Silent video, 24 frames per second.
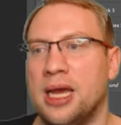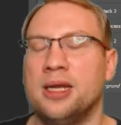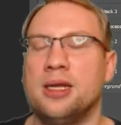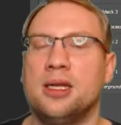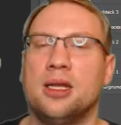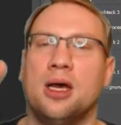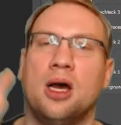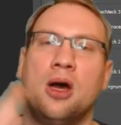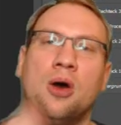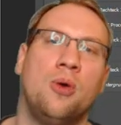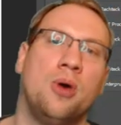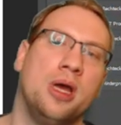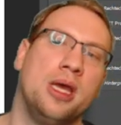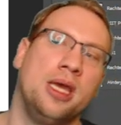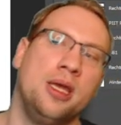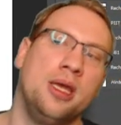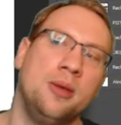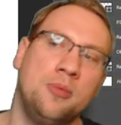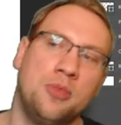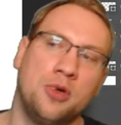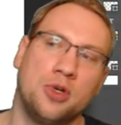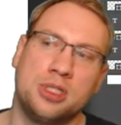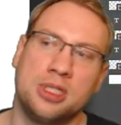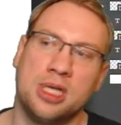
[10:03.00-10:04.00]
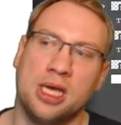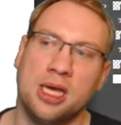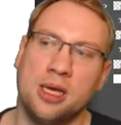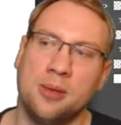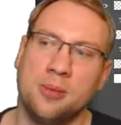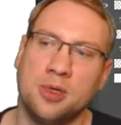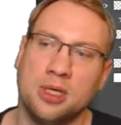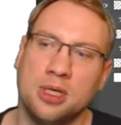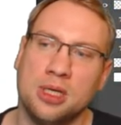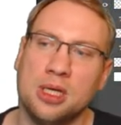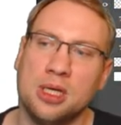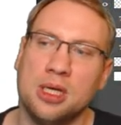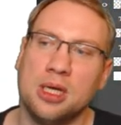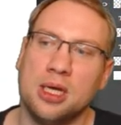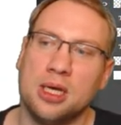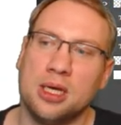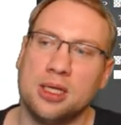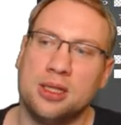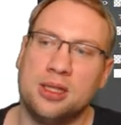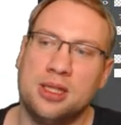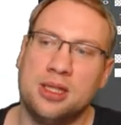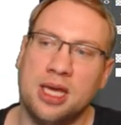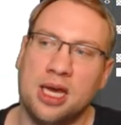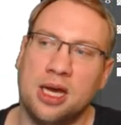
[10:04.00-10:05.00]
and our input table?
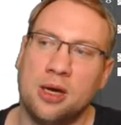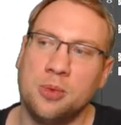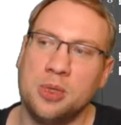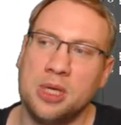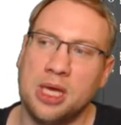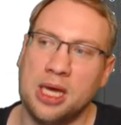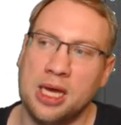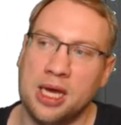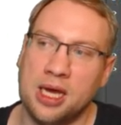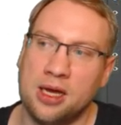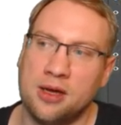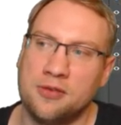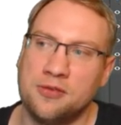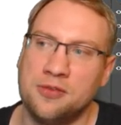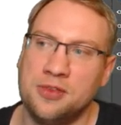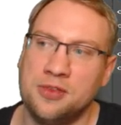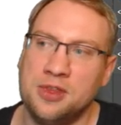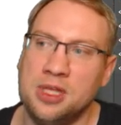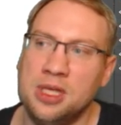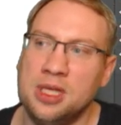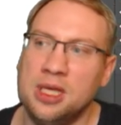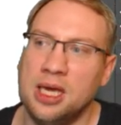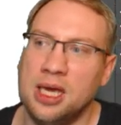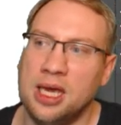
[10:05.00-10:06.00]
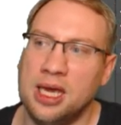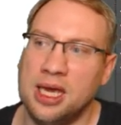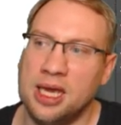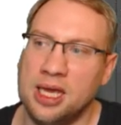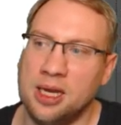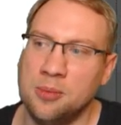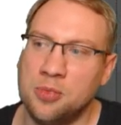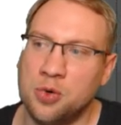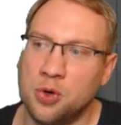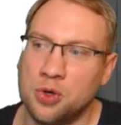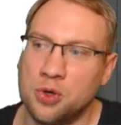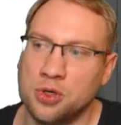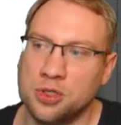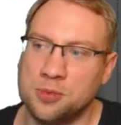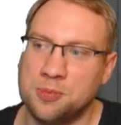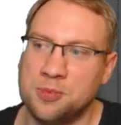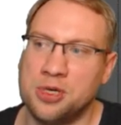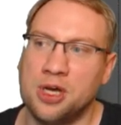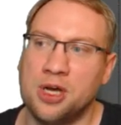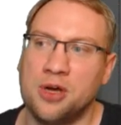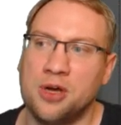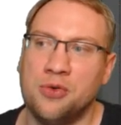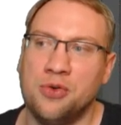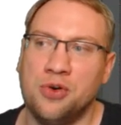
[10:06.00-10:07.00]
There we have the input
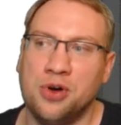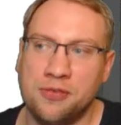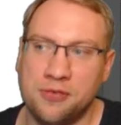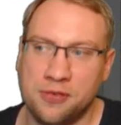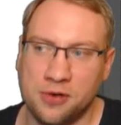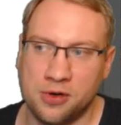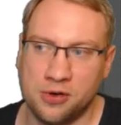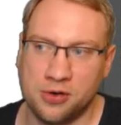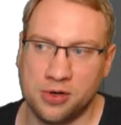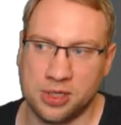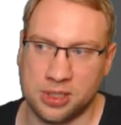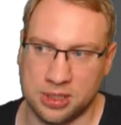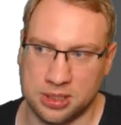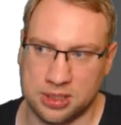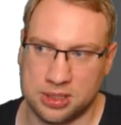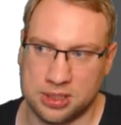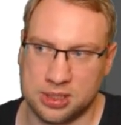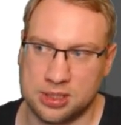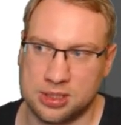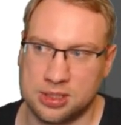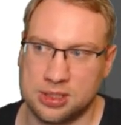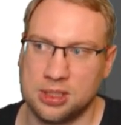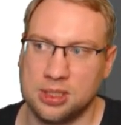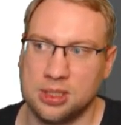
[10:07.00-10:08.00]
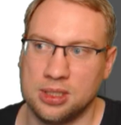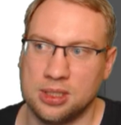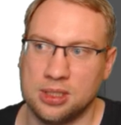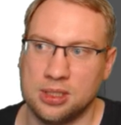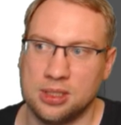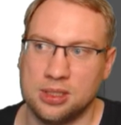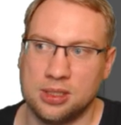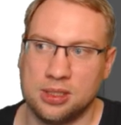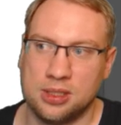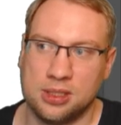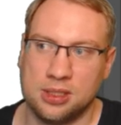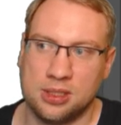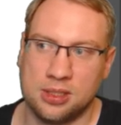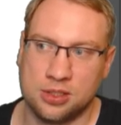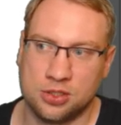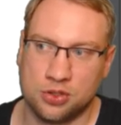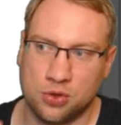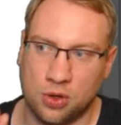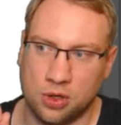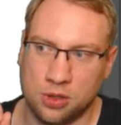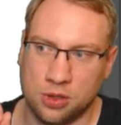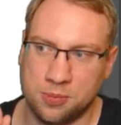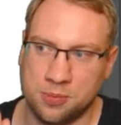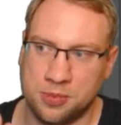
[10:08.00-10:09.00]
peripherals. It's
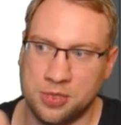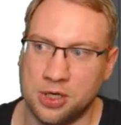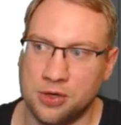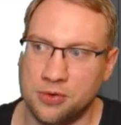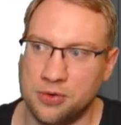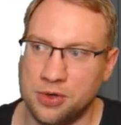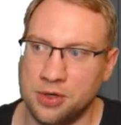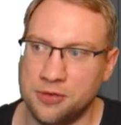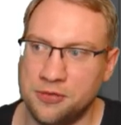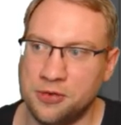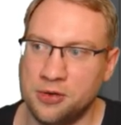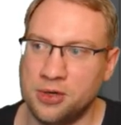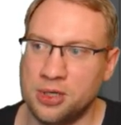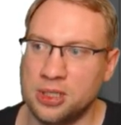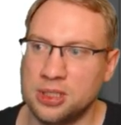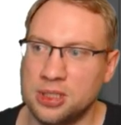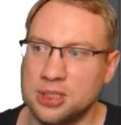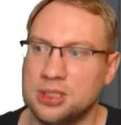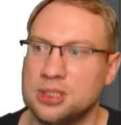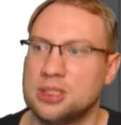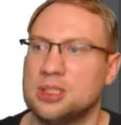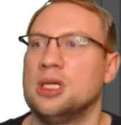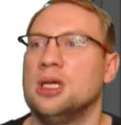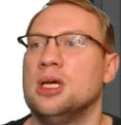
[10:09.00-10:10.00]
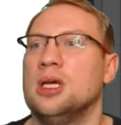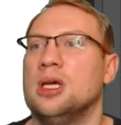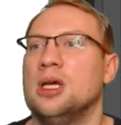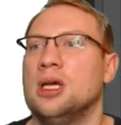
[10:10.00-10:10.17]
called peripherals.